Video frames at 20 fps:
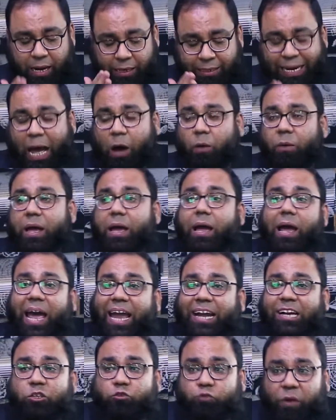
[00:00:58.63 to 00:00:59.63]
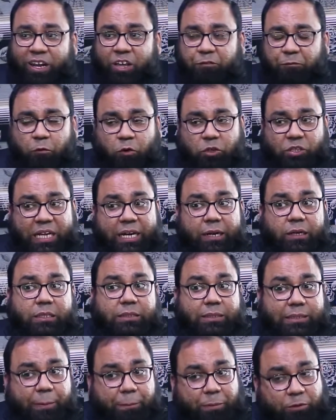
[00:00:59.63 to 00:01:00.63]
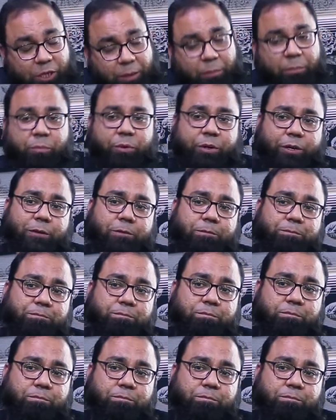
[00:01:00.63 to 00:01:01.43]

Now, in 2014 September,